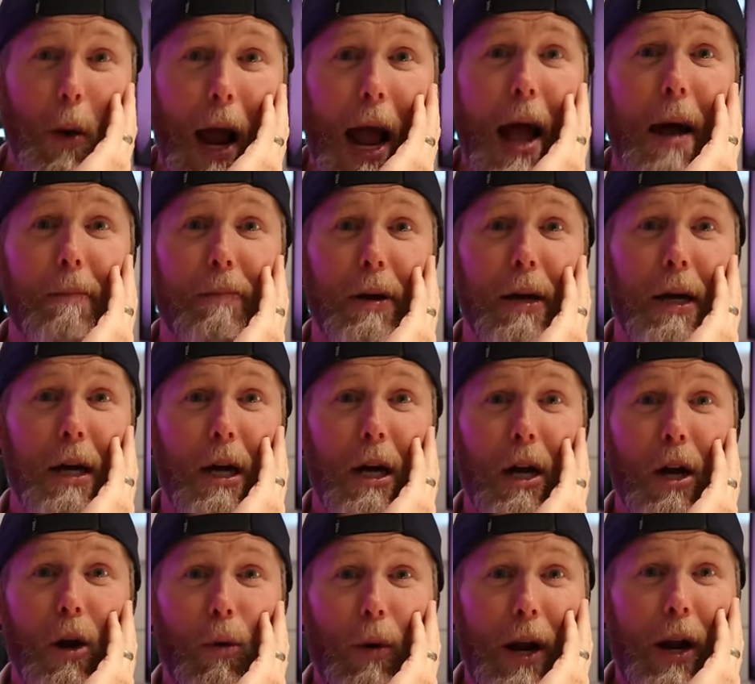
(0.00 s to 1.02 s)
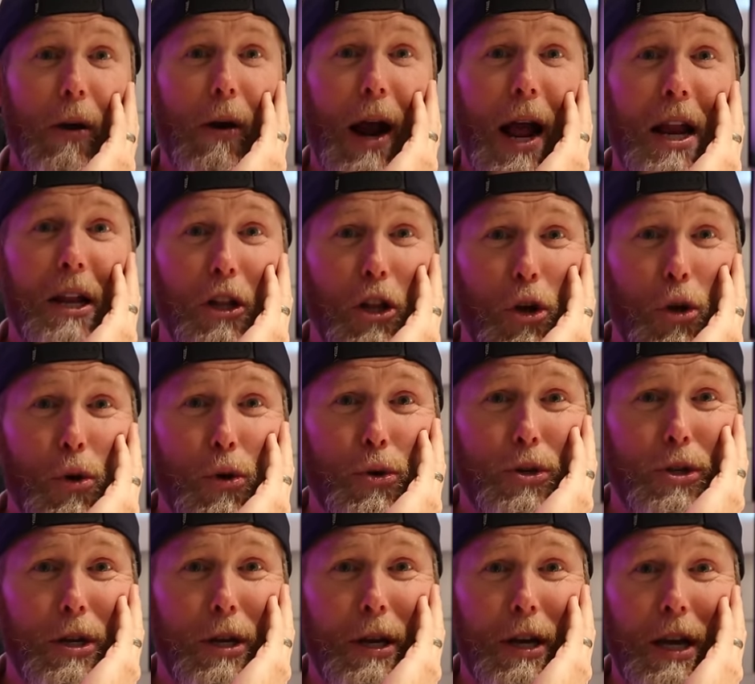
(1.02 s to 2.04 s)
a wrap. We are at
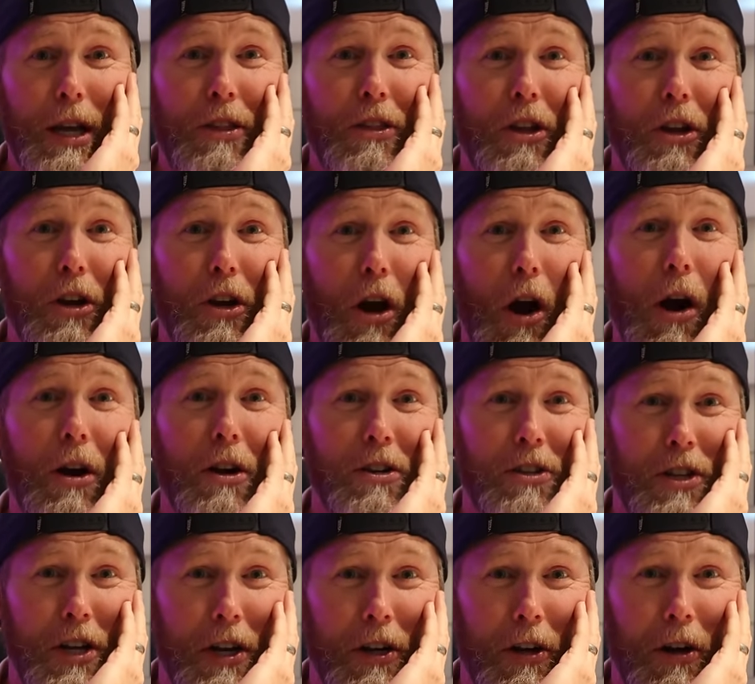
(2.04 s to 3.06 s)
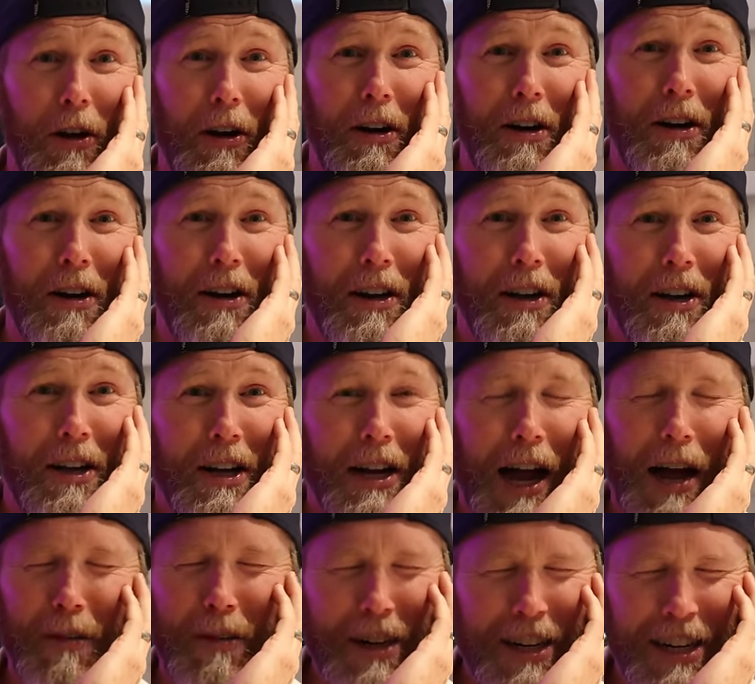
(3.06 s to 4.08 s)
Lou's in the garden center.
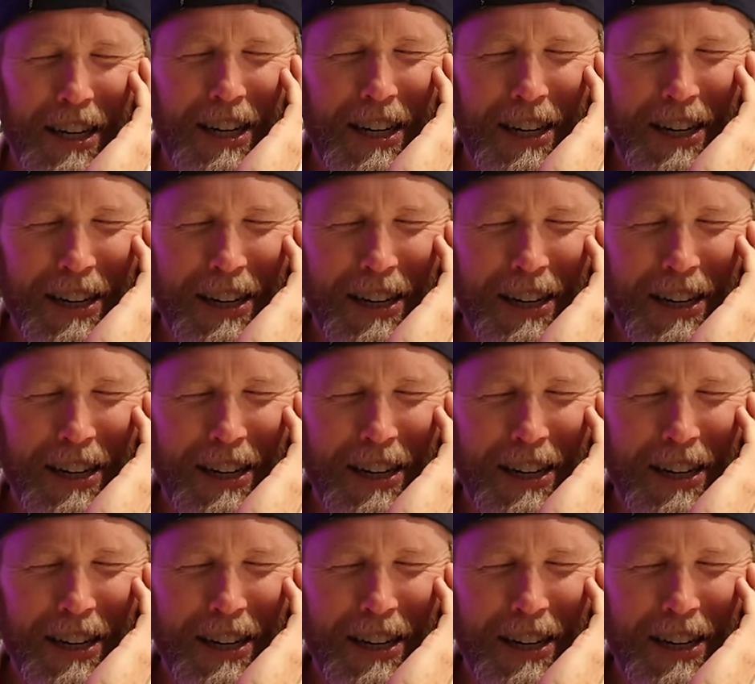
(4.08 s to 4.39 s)
I mean,